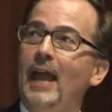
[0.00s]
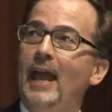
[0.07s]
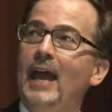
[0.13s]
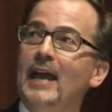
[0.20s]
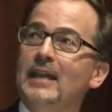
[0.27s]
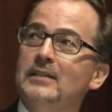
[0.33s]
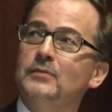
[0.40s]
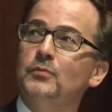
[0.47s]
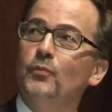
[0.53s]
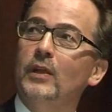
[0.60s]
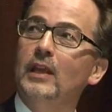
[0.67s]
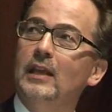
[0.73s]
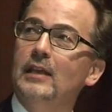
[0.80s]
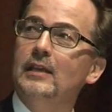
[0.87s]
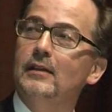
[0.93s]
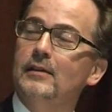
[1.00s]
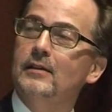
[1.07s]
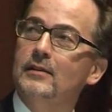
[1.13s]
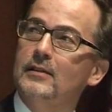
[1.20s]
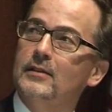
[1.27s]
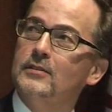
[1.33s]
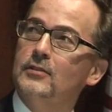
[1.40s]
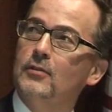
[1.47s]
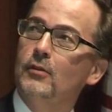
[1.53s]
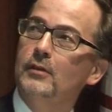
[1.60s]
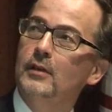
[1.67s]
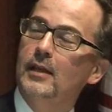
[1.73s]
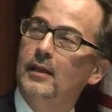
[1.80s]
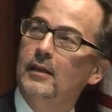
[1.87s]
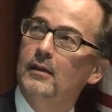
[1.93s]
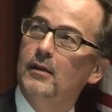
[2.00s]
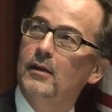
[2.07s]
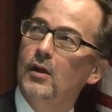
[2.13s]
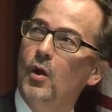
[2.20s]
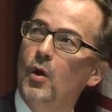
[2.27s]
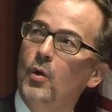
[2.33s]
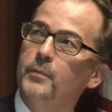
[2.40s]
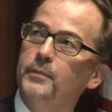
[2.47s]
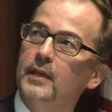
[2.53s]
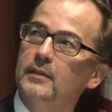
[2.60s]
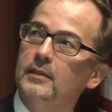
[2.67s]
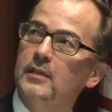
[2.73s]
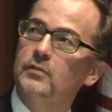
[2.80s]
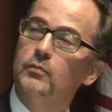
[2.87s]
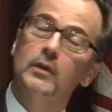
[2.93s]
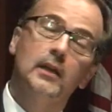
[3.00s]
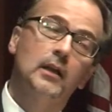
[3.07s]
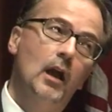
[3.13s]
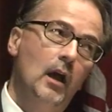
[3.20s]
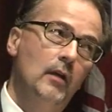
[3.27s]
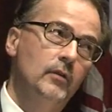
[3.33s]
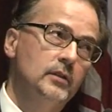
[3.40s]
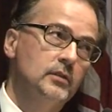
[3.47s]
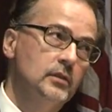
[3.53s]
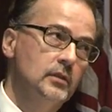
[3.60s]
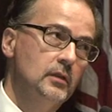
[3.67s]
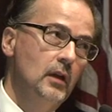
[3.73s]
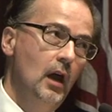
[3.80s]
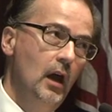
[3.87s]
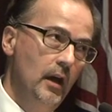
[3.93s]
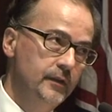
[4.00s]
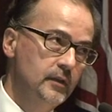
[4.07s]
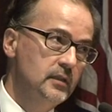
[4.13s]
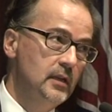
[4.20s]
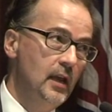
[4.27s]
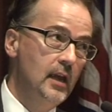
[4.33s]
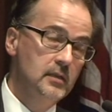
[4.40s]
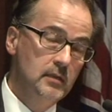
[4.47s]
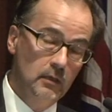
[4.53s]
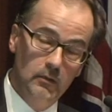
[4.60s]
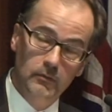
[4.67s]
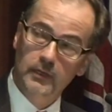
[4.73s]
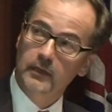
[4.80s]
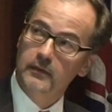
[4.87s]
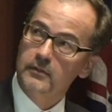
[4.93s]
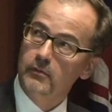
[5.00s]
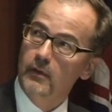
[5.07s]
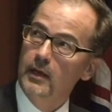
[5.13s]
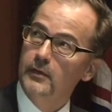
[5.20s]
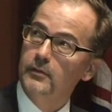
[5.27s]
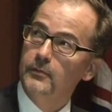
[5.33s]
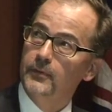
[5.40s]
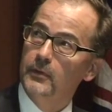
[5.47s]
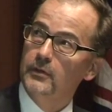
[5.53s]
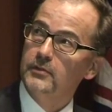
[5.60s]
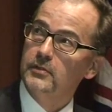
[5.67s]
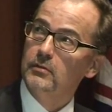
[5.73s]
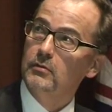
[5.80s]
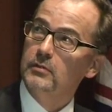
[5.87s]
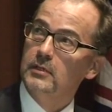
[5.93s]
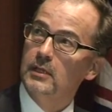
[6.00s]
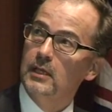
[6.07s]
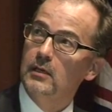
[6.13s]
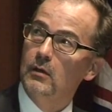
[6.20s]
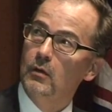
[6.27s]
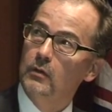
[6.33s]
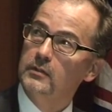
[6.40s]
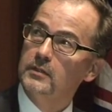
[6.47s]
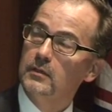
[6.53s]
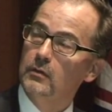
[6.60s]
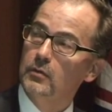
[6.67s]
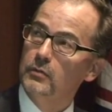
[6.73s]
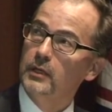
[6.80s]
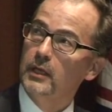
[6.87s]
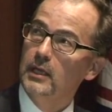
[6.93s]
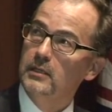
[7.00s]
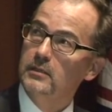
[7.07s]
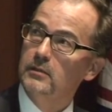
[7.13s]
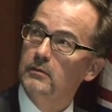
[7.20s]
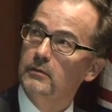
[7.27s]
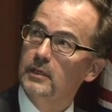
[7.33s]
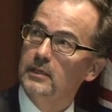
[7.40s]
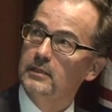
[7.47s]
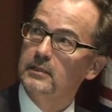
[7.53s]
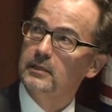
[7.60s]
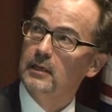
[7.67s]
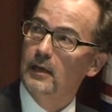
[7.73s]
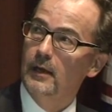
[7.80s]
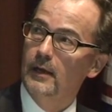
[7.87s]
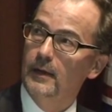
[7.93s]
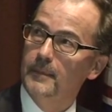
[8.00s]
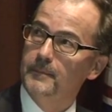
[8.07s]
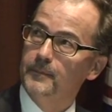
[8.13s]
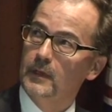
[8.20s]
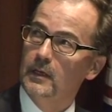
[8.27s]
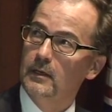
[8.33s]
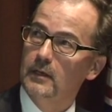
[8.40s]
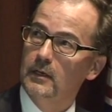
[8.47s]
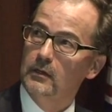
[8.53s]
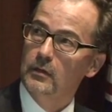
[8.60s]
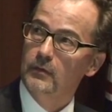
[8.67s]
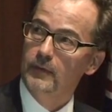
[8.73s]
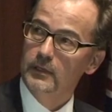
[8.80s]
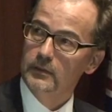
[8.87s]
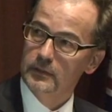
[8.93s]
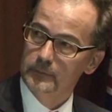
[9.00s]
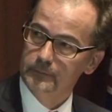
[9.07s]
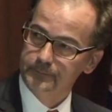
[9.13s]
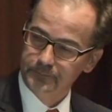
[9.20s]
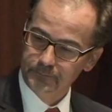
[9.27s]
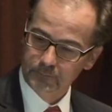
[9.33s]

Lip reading: And we certainly hope that this will encourage other states, including Australia, to follow suit and then also look into this convention.